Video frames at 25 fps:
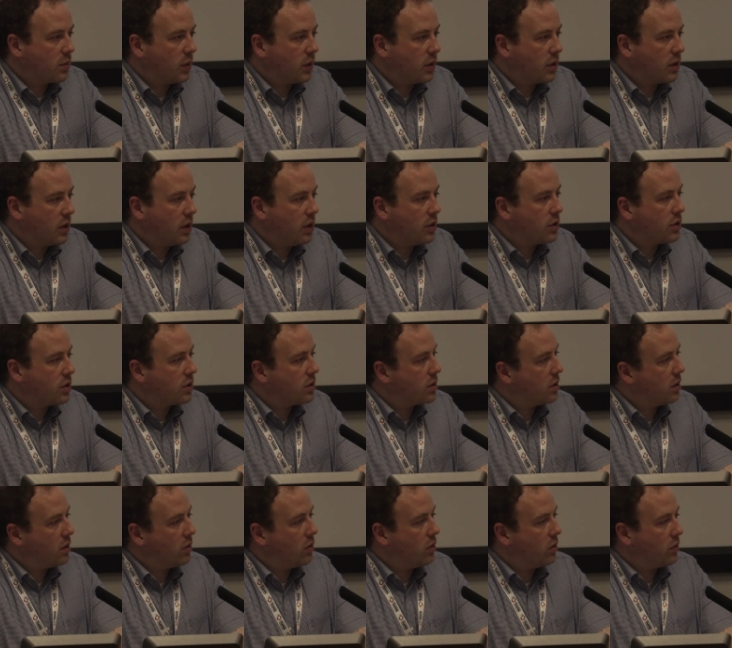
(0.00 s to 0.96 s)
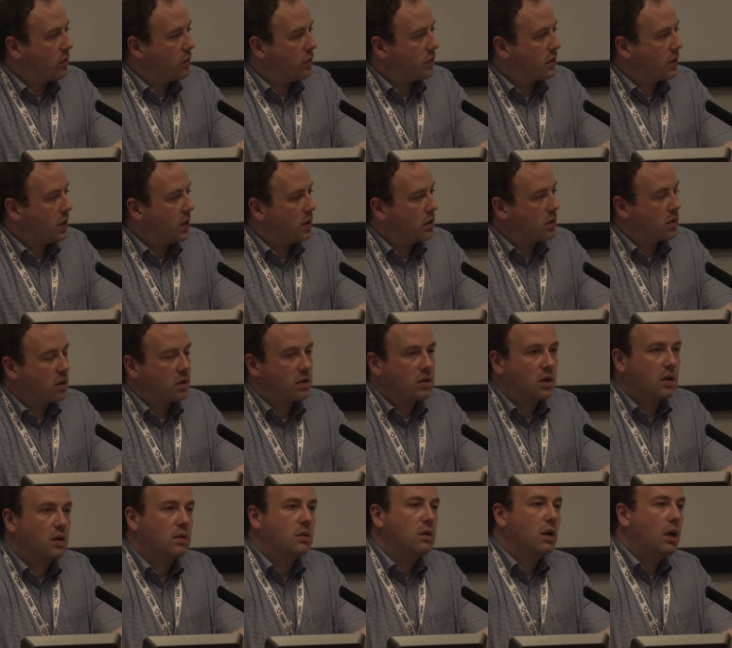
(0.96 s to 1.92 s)
medications and all of those things, and
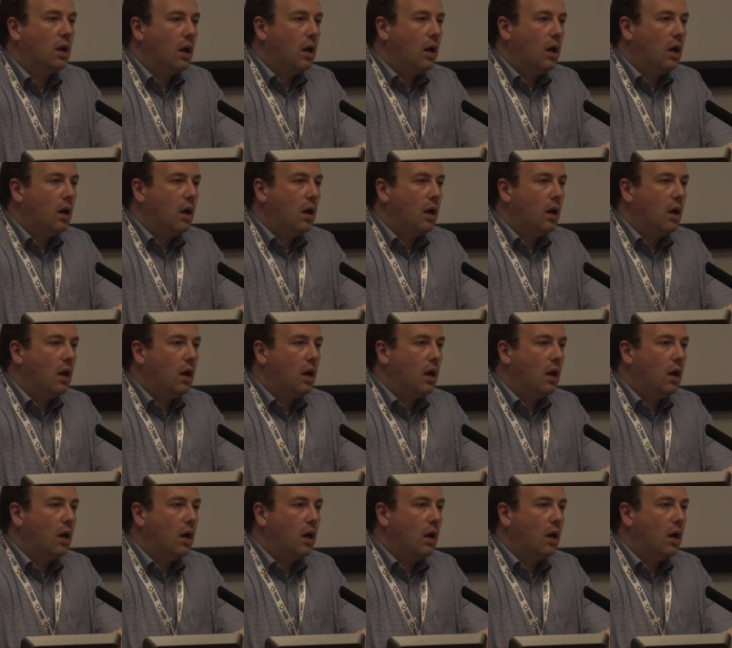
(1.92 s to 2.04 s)
said,